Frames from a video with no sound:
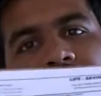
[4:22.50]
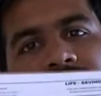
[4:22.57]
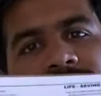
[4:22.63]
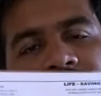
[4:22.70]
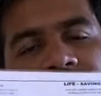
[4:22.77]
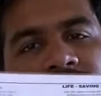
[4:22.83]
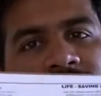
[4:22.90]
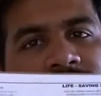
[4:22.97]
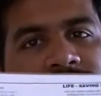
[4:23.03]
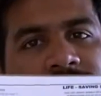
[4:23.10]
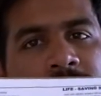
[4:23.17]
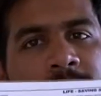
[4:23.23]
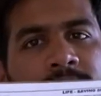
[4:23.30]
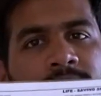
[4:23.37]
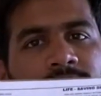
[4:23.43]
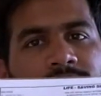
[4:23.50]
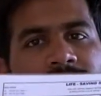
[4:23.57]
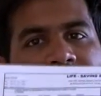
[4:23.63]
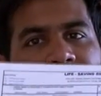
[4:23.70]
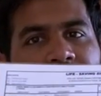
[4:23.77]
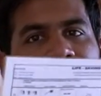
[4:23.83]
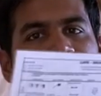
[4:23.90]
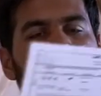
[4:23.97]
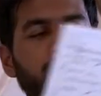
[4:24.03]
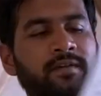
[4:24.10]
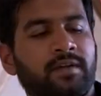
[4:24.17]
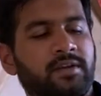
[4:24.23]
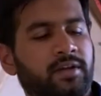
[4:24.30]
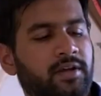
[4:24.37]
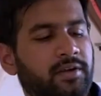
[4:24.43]
signals table is
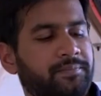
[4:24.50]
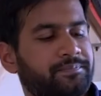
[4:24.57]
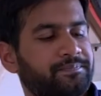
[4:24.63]
given here.